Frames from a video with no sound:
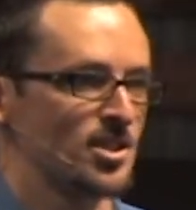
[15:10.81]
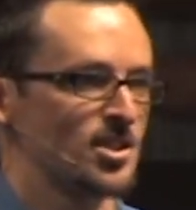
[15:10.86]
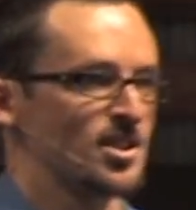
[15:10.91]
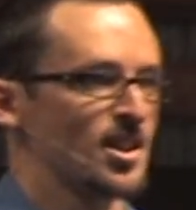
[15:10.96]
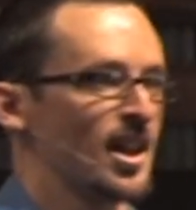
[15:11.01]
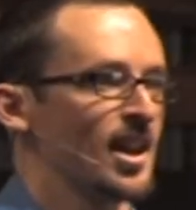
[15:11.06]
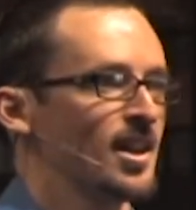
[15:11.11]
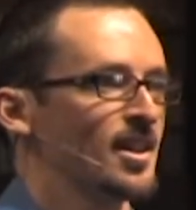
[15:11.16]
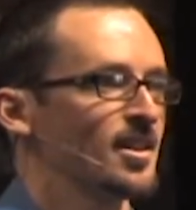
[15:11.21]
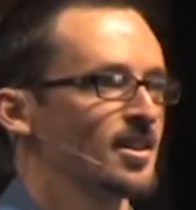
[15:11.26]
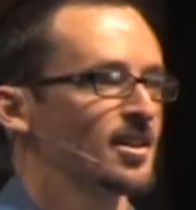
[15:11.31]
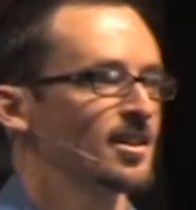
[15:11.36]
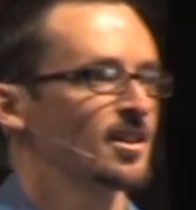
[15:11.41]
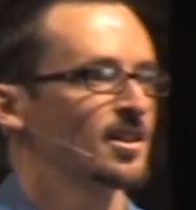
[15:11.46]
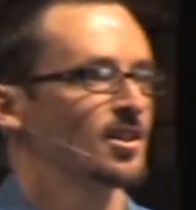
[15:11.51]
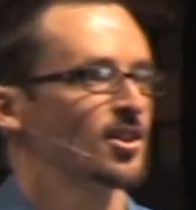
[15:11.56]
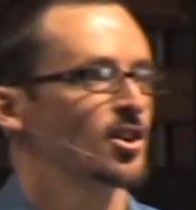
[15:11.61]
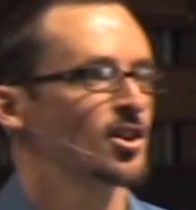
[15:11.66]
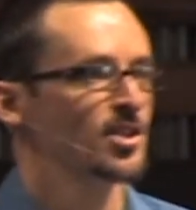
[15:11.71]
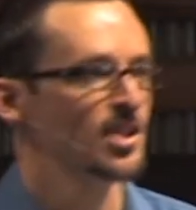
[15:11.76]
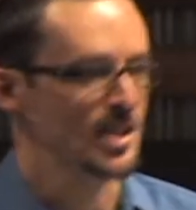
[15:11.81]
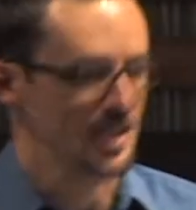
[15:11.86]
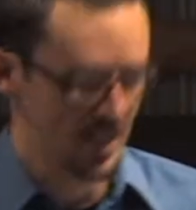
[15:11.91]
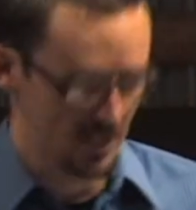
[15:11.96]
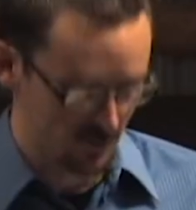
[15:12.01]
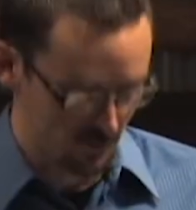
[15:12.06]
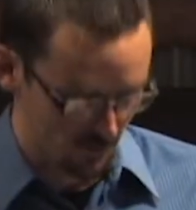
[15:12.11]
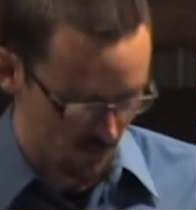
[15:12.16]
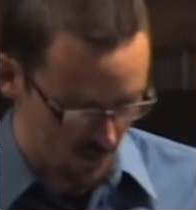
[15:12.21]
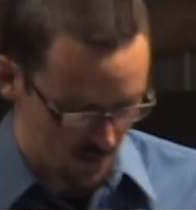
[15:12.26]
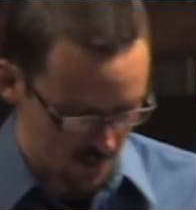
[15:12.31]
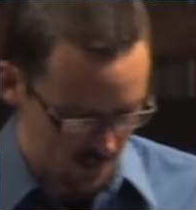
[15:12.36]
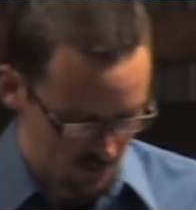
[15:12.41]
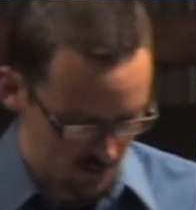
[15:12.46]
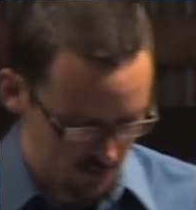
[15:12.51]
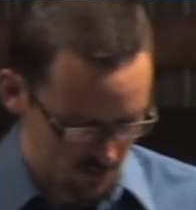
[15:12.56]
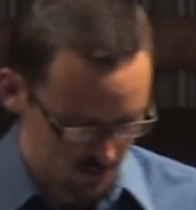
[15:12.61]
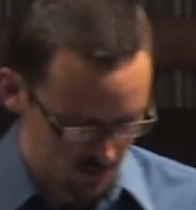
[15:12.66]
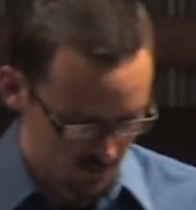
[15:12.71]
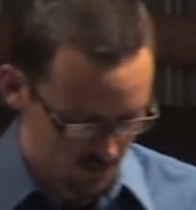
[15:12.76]
does it say? Look at the next
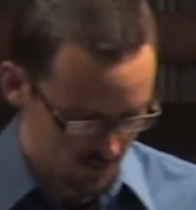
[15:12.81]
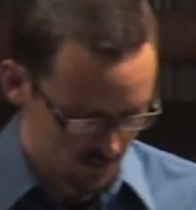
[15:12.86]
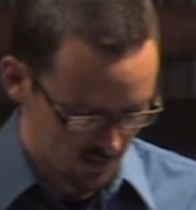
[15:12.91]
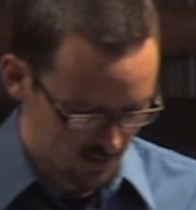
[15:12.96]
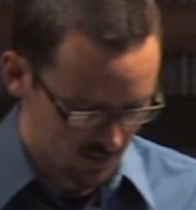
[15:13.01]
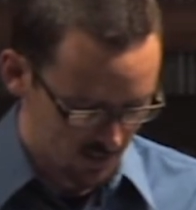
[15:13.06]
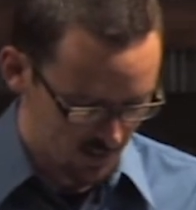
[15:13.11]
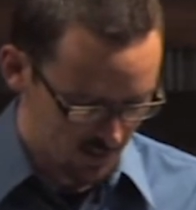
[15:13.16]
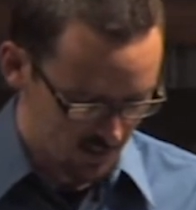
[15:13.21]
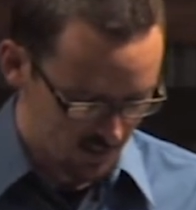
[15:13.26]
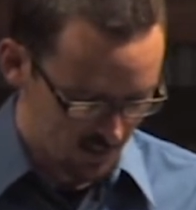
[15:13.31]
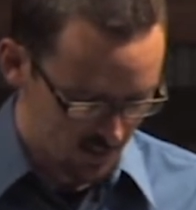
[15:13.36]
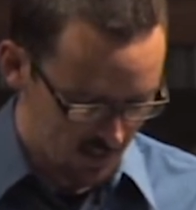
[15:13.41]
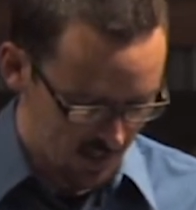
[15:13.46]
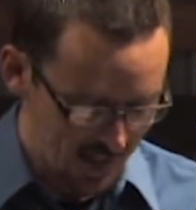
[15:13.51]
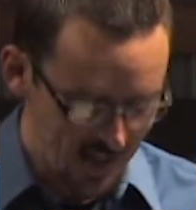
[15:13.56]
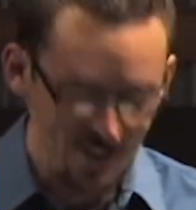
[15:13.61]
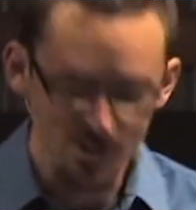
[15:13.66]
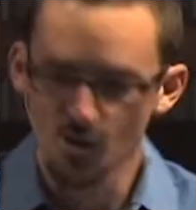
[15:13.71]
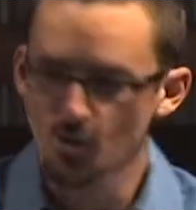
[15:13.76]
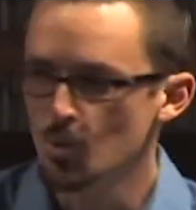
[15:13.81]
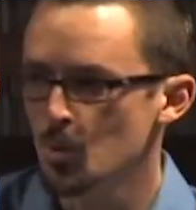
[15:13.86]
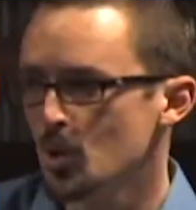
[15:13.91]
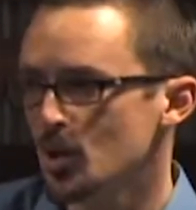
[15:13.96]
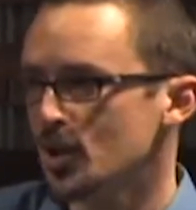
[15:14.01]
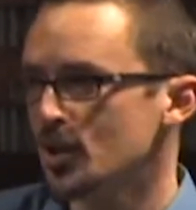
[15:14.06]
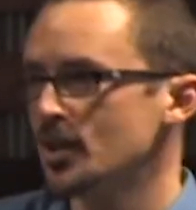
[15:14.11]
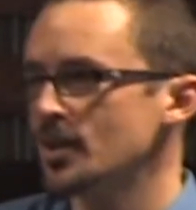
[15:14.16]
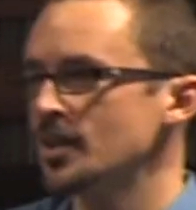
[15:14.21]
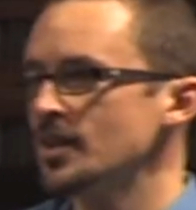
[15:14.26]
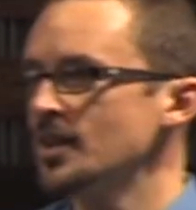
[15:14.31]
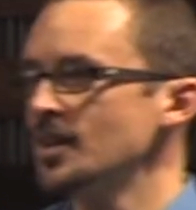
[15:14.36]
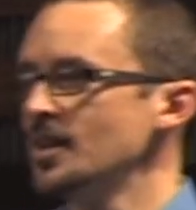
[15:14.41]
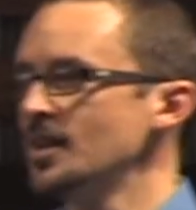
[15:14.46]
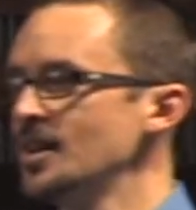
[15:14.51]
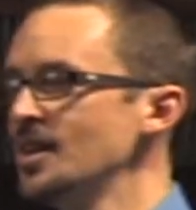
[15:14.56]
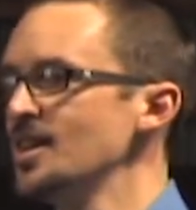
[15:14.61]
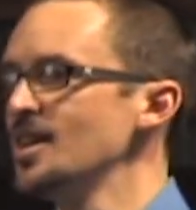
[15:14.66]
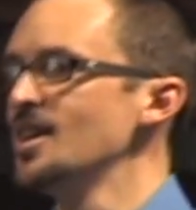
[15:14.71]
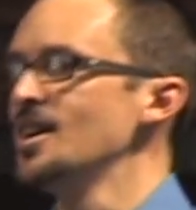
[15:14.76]
phrase. And the word
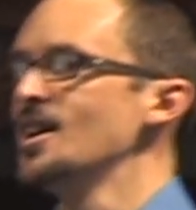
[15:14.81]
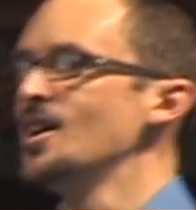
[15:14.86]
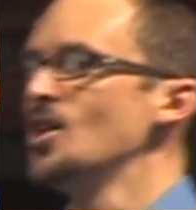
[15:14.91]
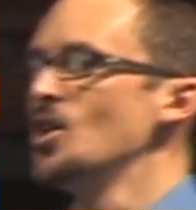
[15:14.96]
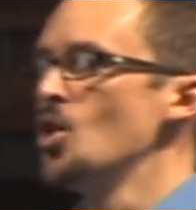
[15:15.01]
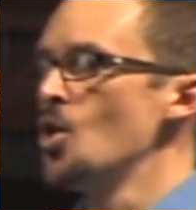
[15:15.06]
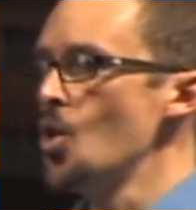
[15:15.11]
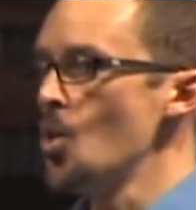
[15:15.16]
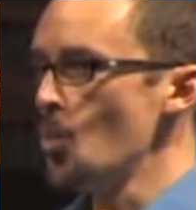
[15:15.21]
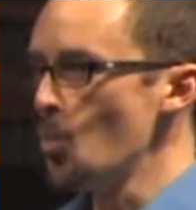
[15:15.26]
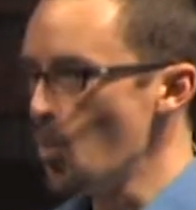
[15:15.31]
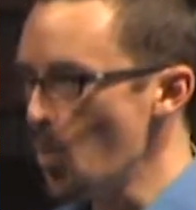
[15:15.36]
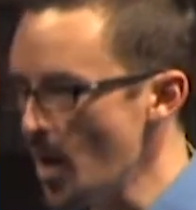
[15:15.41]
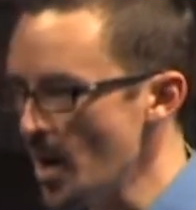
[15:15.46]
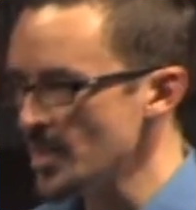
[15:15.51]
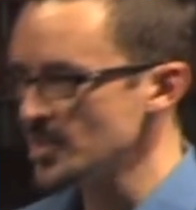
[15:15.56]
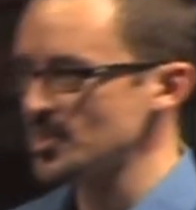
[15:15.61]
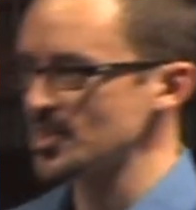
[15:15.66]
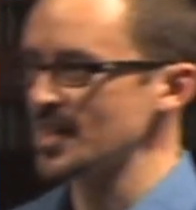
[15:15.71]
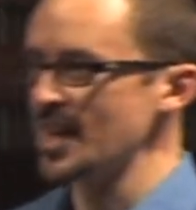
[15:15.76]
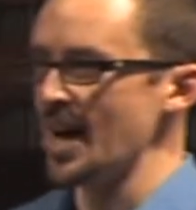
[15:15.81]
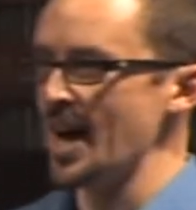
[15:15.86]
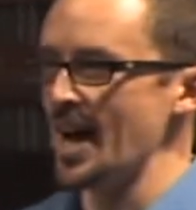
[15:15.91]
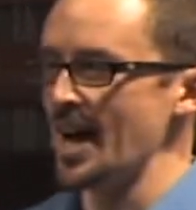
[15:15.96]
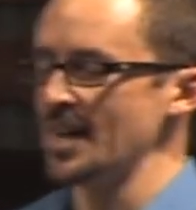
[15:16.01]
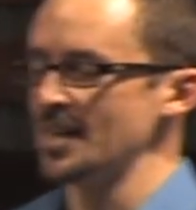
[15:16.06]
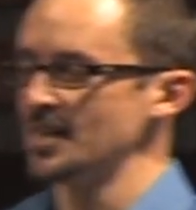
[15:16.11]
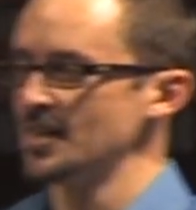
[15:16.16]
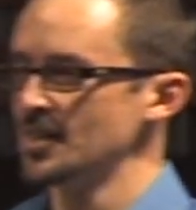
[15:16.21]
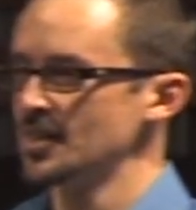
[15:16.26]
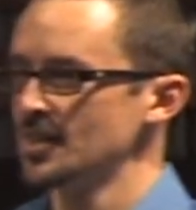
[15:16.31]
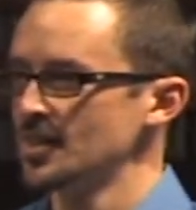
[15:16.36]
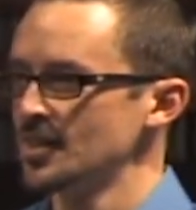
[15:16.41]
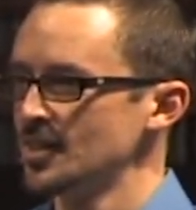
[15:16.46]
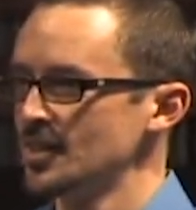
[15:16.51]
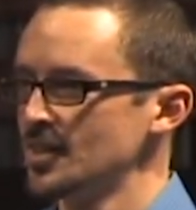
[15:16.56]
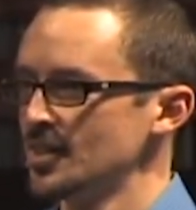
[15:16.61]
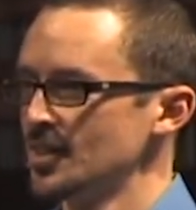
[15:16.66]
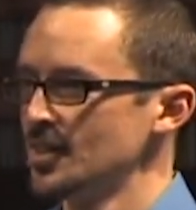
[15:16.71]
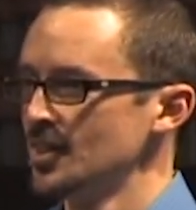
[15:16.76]
was God.
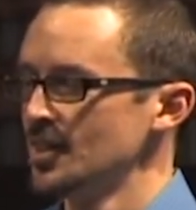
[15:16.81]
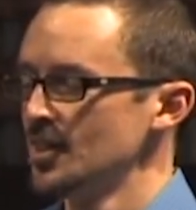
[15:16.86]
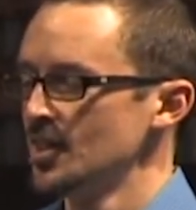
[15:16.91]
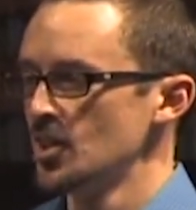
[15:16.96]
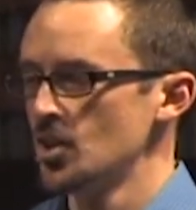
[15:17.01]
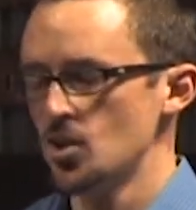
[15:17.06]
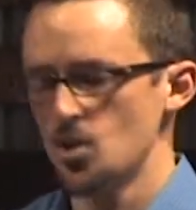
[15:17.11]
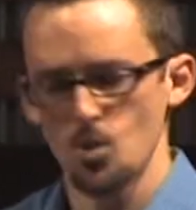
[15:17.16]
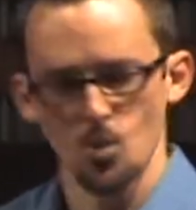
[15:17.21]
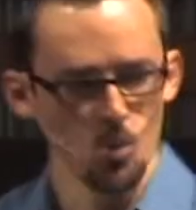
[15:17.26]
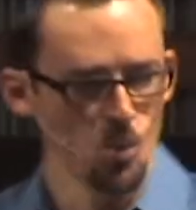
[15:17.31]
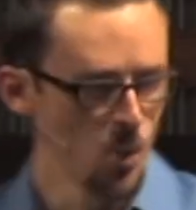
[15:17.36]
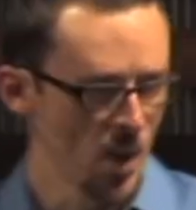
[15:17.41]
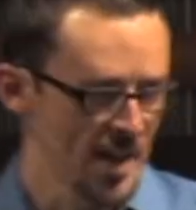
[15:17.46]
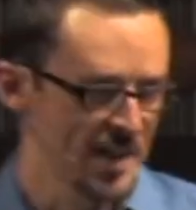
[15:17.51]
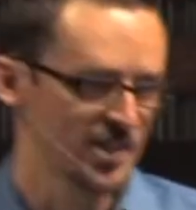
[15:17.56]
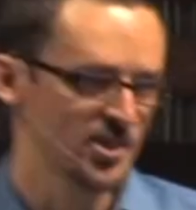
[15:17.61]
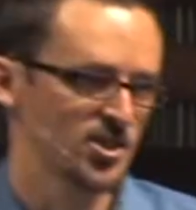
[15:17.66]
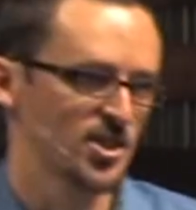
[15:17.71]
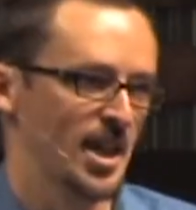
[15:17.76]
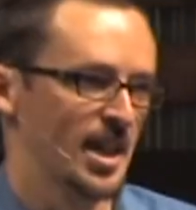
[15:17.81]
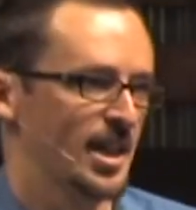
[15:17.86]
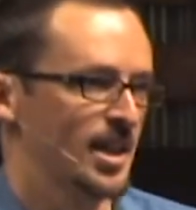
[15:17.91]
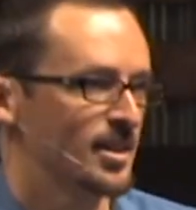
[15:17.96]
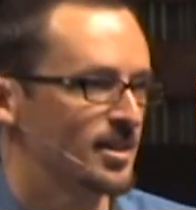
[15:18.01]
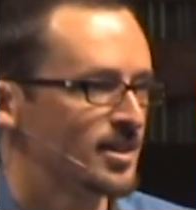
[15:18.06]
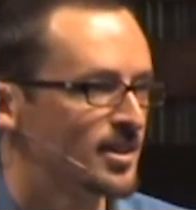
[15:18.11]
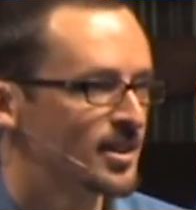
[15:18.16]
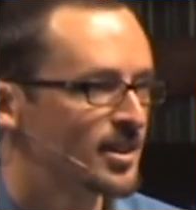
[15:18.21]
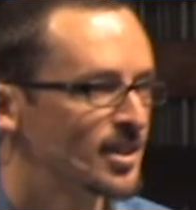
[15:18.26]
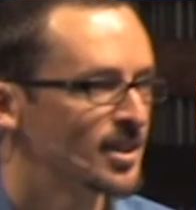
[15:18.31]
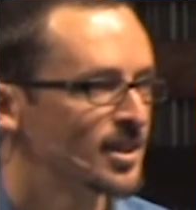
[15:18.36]
Wait a second.